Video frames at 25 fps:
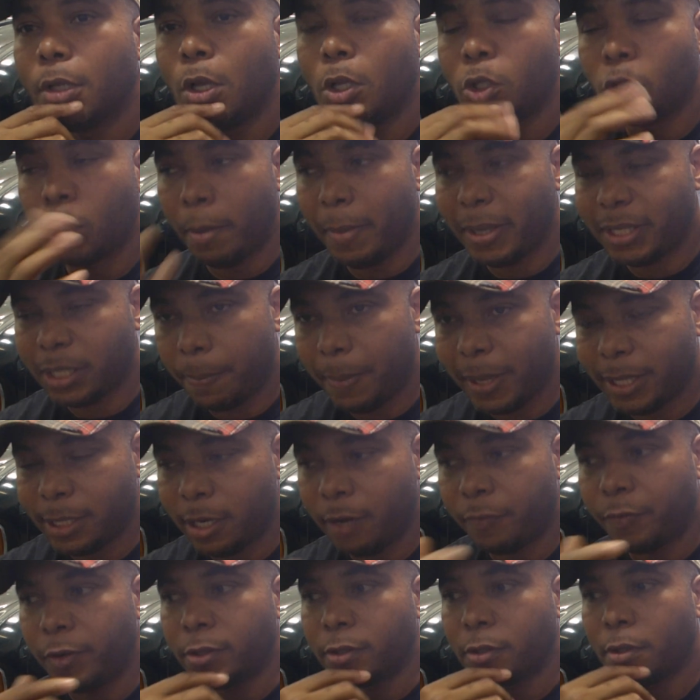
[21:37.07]
So it makes a big
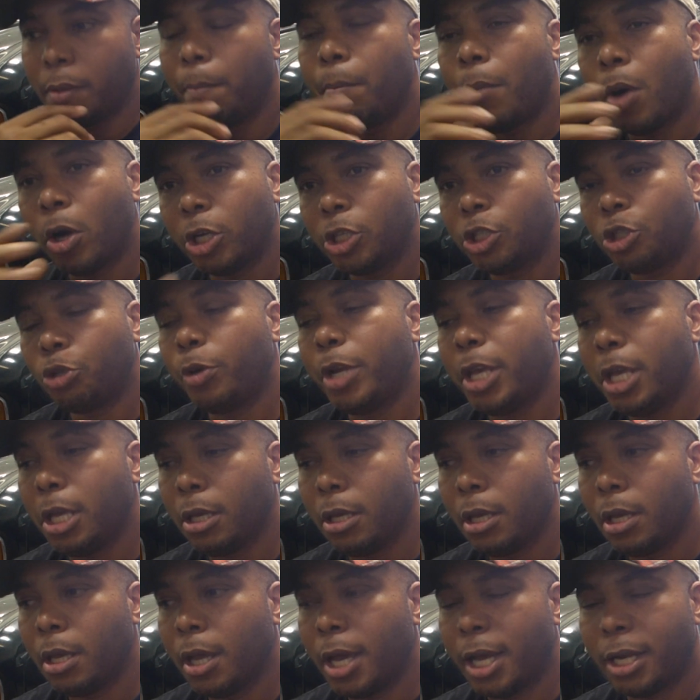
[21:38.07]
difference.
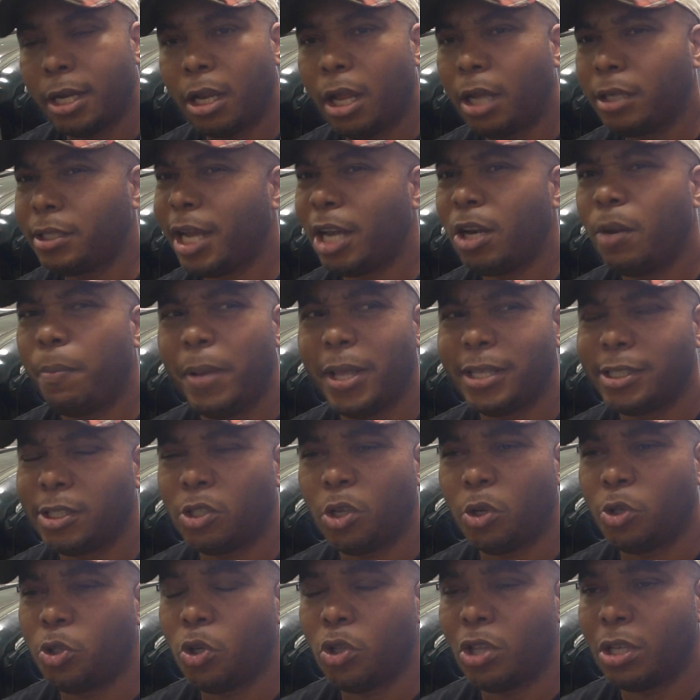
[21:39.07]
Monitoring, and a lot of dyno places
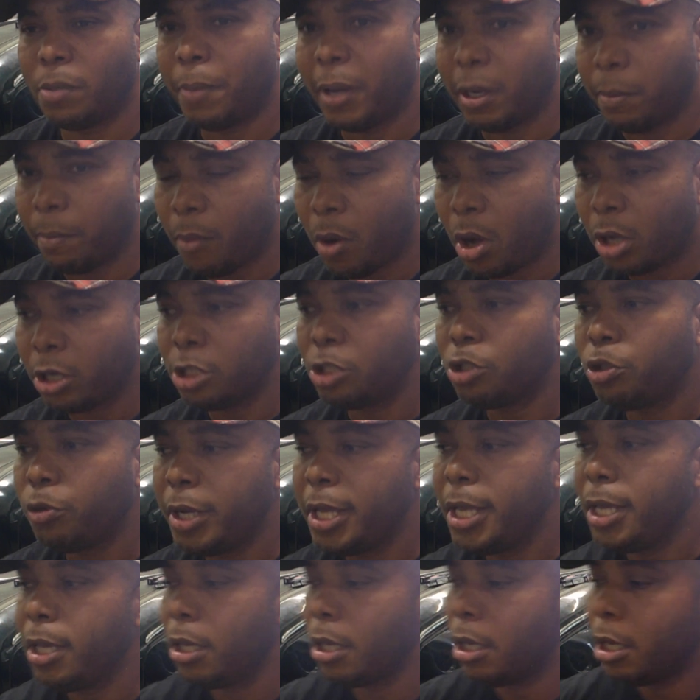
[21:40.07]
don't do this, but
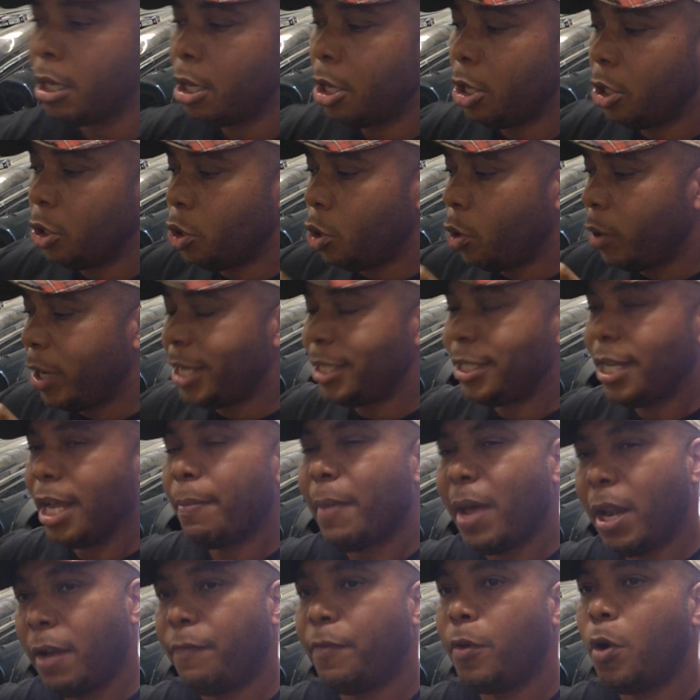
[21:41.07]
monitoring your
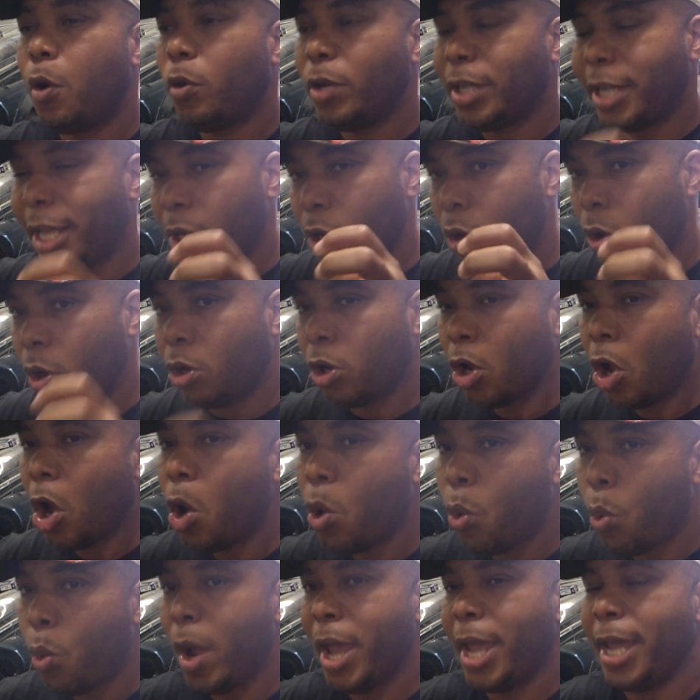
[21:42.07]
intake manifold can go a
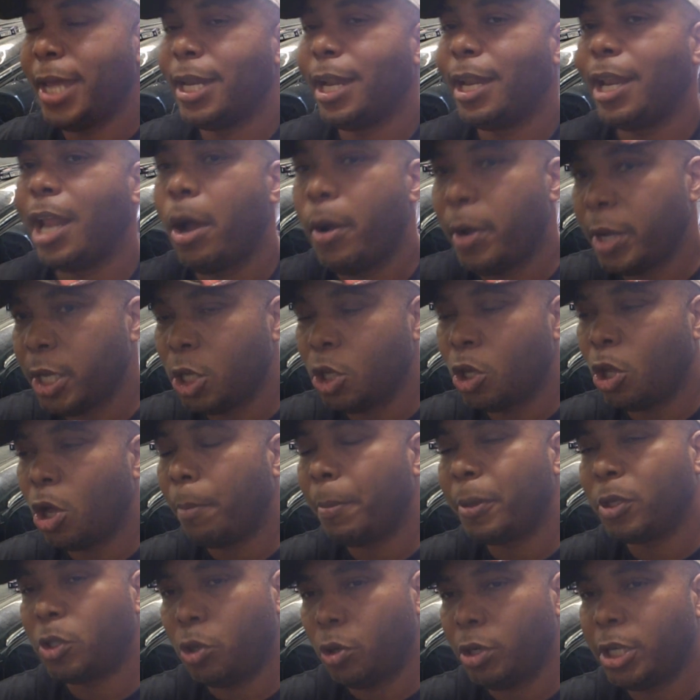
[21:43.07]
long way in allowing you the
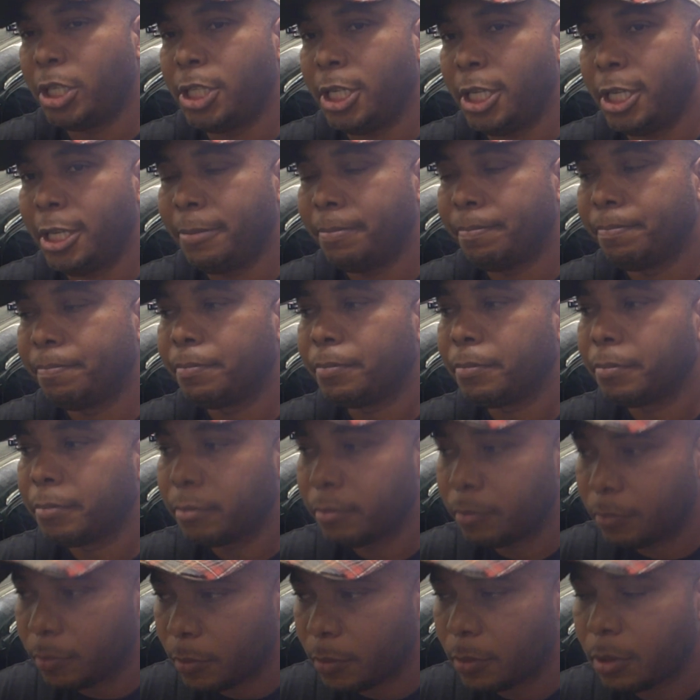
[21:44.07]
opportunity
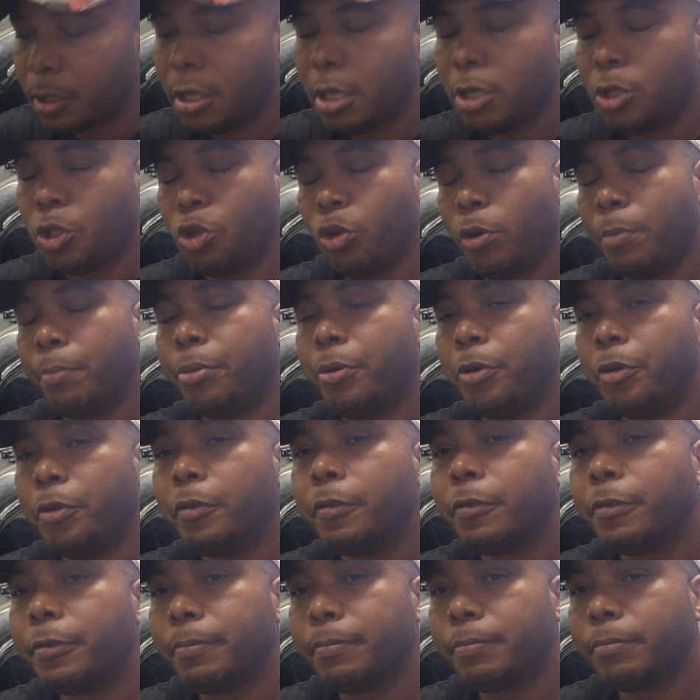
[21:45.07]
to improve.
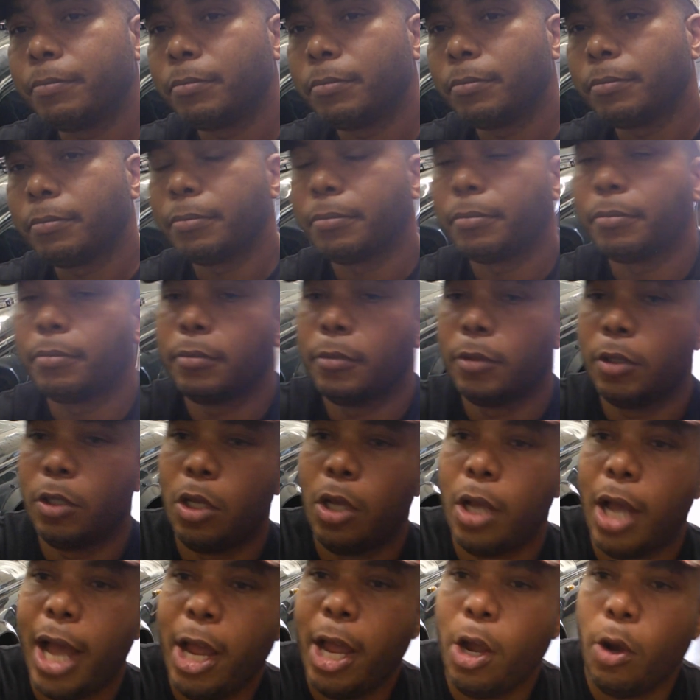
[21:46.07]

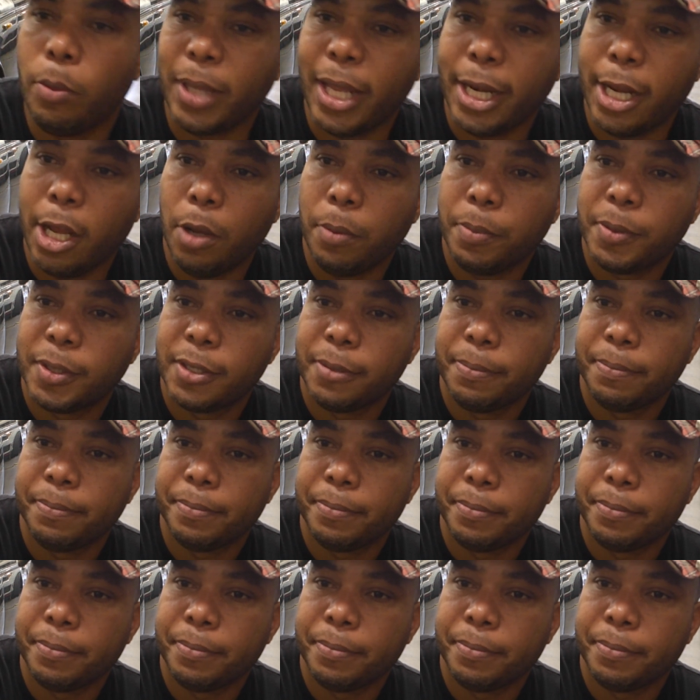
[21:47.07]
I hope that helps.